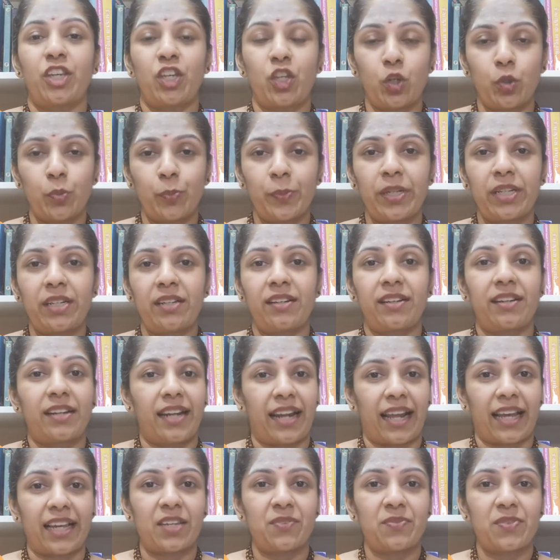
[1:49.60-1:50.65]
human
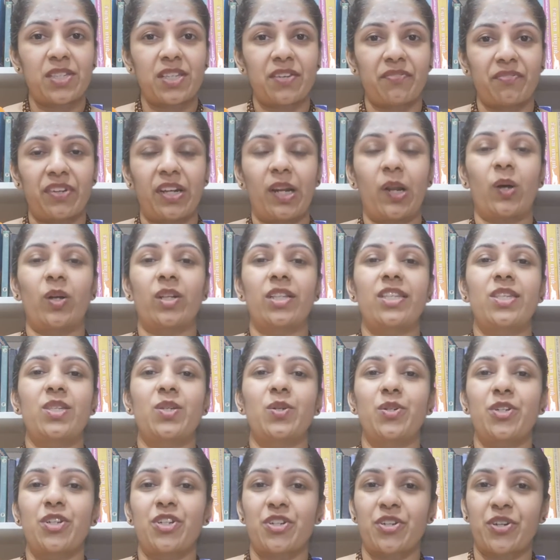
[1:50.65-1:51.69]
lives will
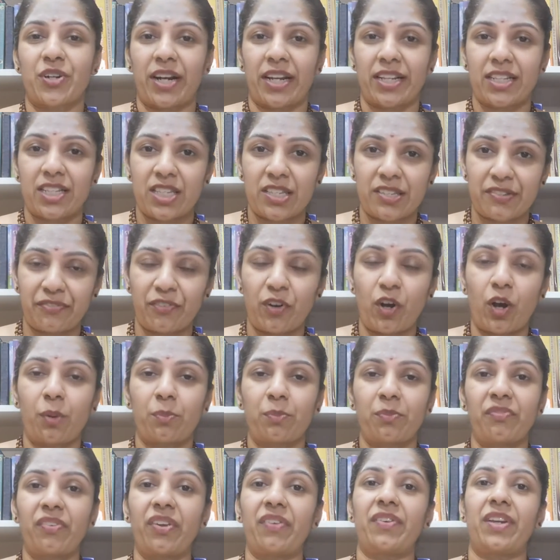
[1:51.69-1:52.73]
also
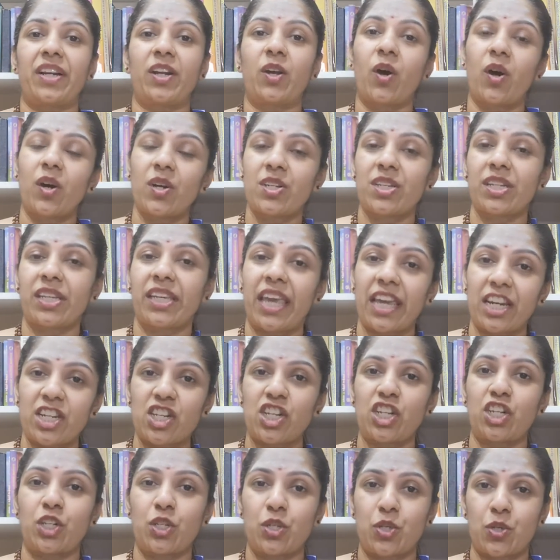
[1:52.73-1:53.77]
transform. We will get
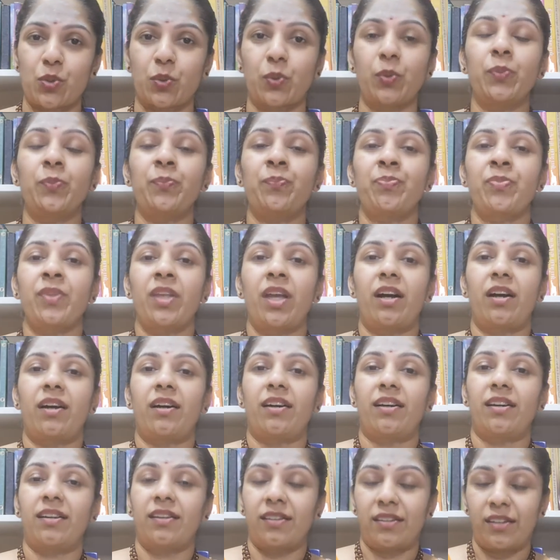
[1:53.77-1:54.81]
into
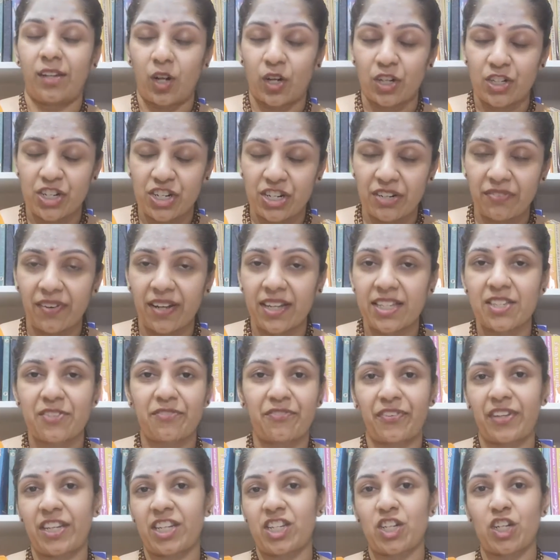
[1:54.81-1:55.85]
Lord Shiva's
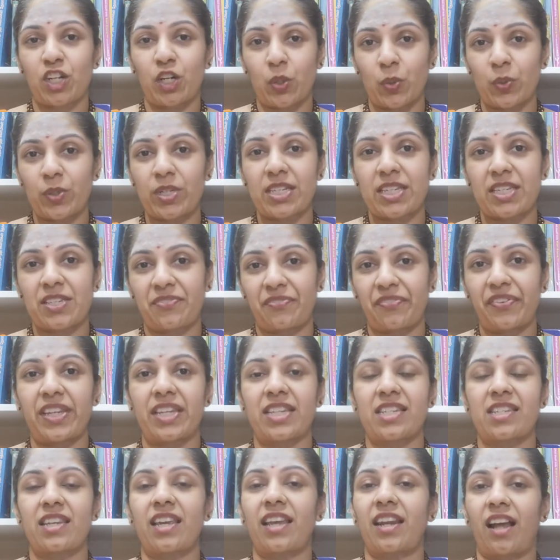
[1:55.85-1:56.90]
feet, lotus
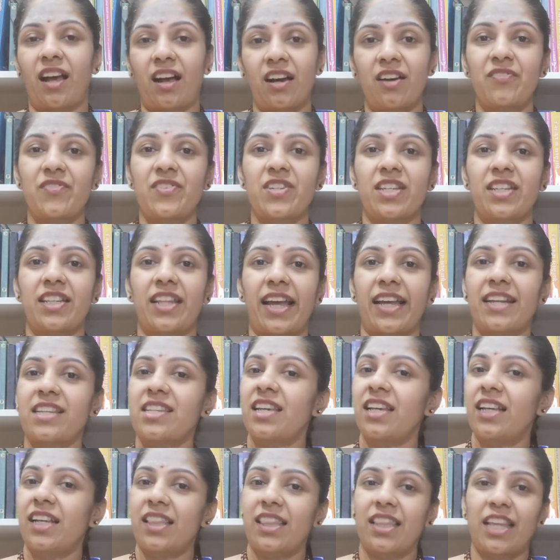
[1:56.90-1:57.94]
feet, and after
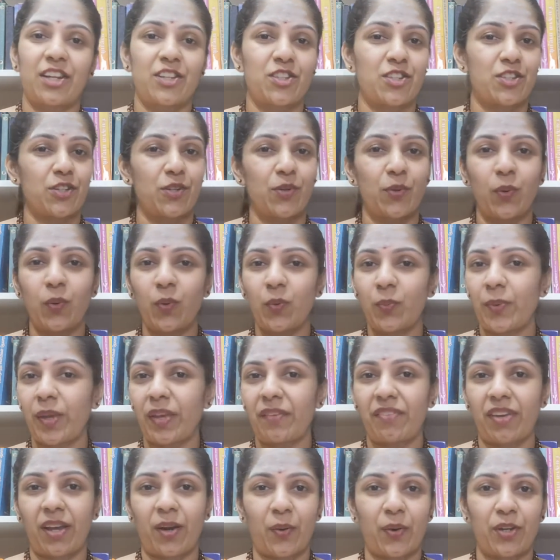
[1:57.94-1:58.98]
that there is no
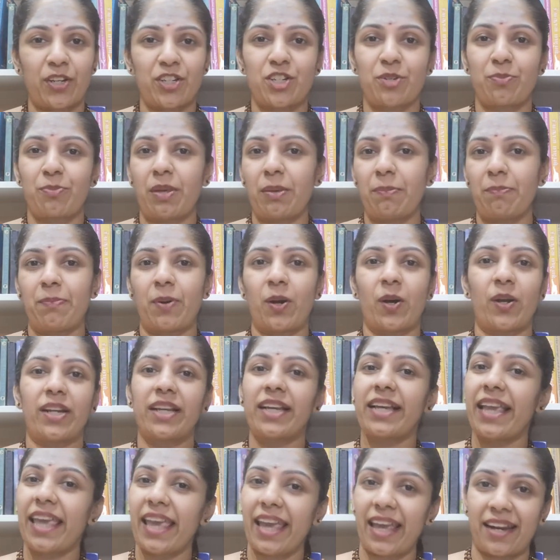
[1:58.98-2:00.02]
way we are going to be born
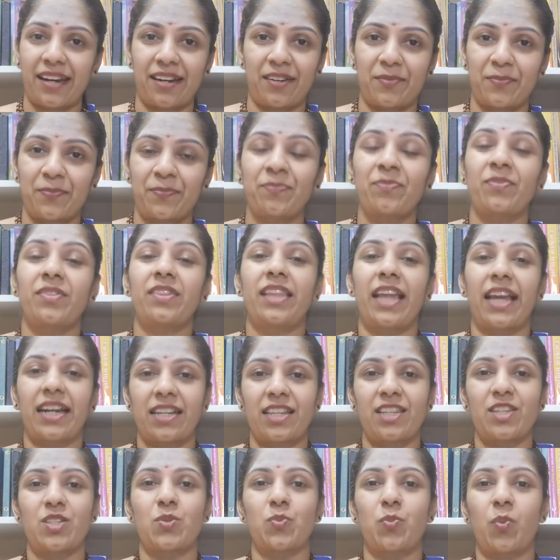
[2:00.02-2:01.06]
again. That
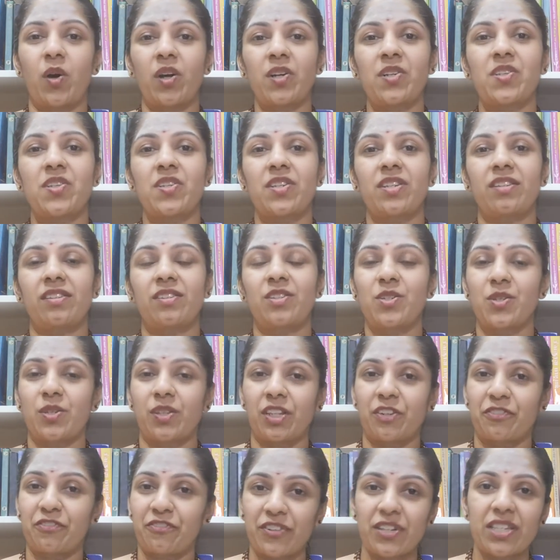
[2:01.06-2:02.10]
is what
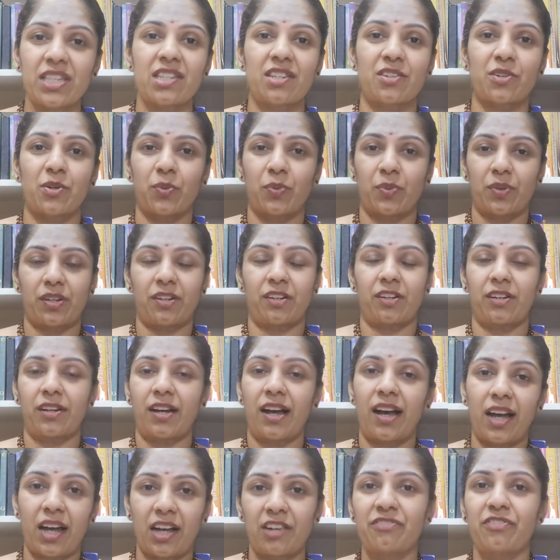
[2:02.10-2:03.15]
the first
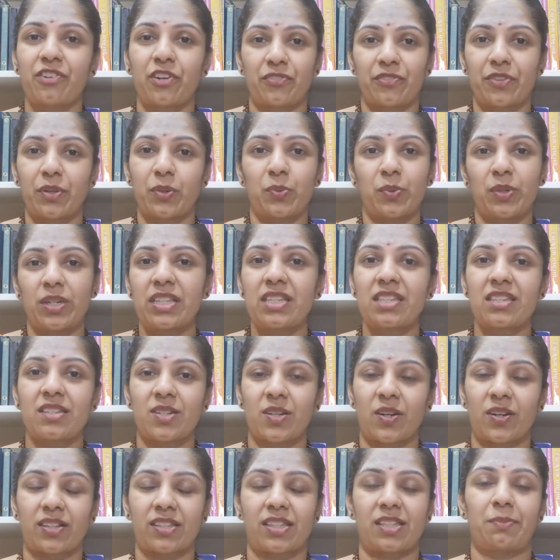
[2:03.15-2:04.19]
half of the verse
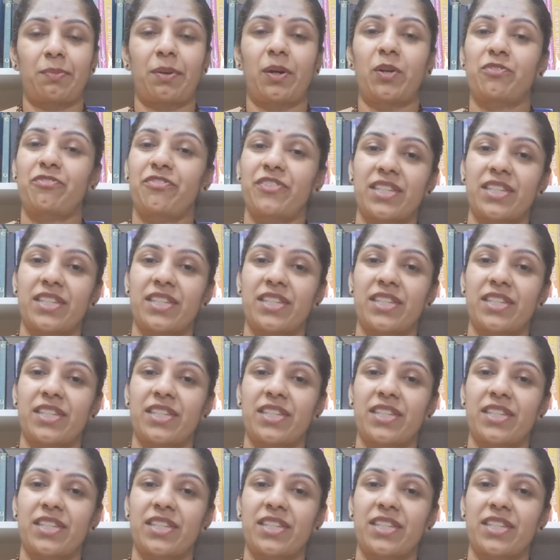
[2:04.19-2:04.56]
talks about.